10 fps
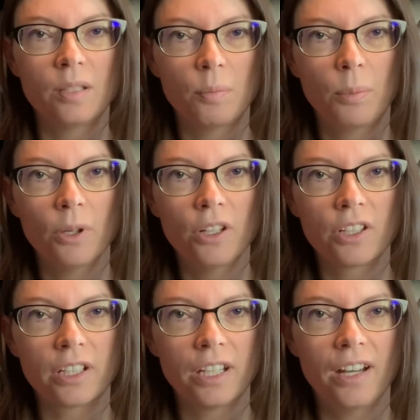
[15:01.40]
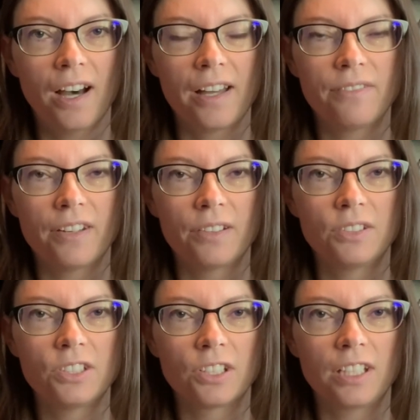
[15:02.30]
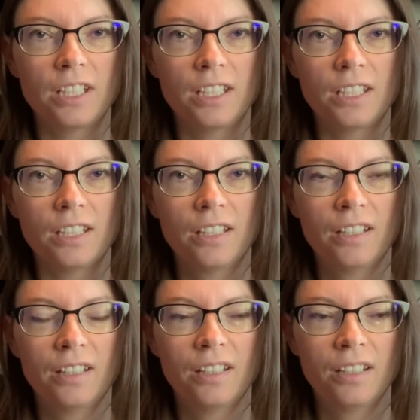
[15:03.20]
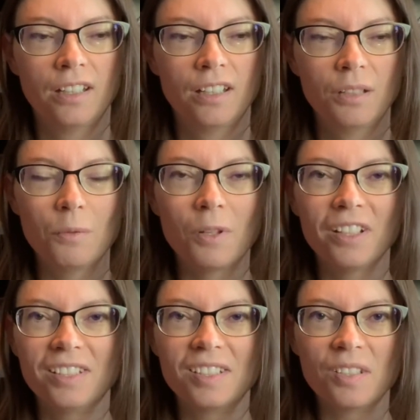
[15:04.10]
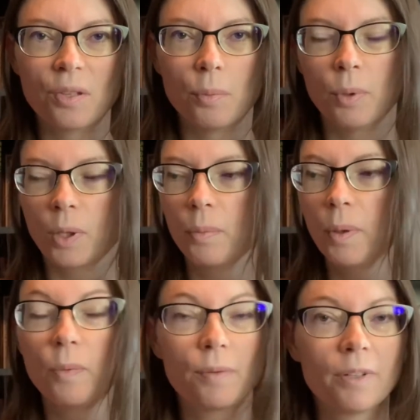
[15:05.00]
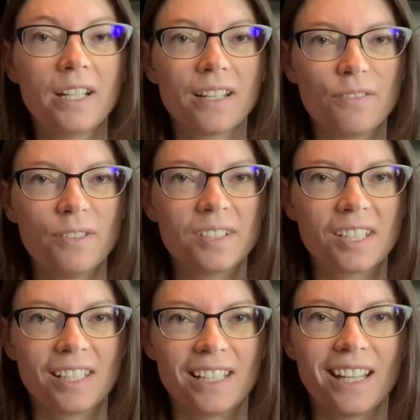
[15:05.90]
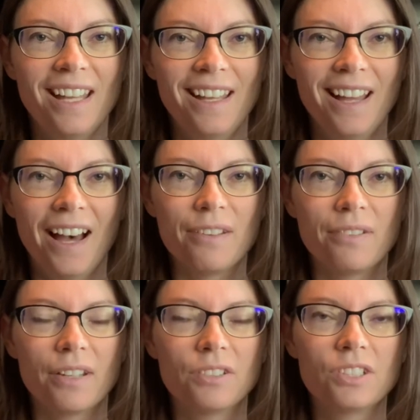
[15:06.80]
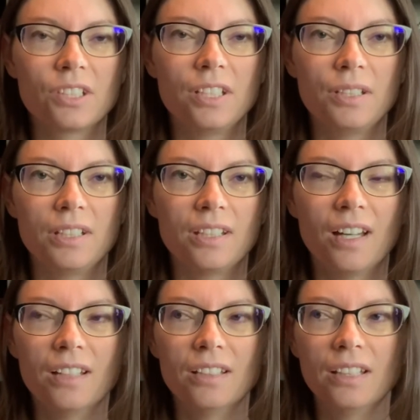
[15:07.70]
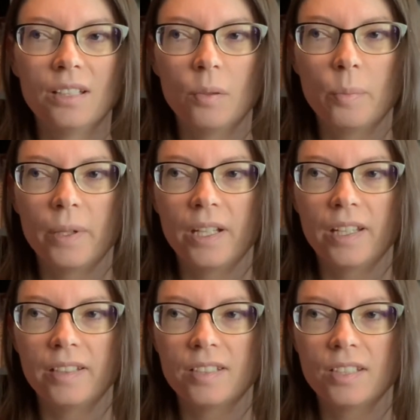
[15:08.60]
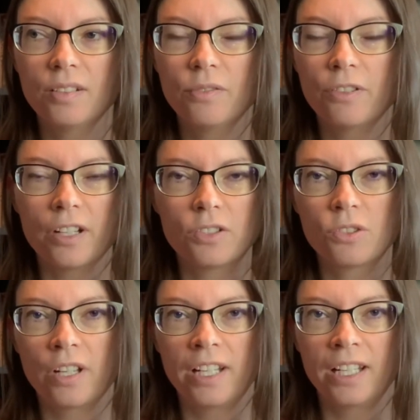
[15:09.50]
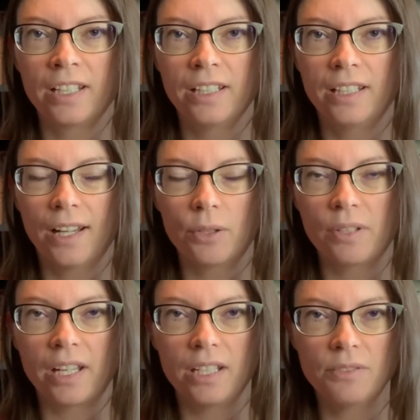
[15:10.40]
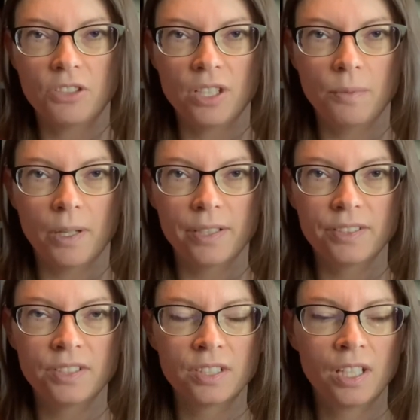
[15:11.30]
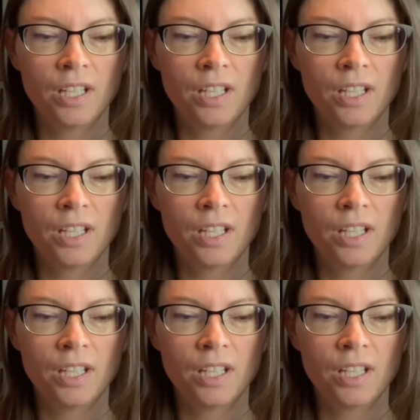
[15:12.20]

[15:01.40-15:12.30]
the book I found Sookie, well, it's still the book, but when reading it physically, I found Sookie a little bit frustrating in how naive she was,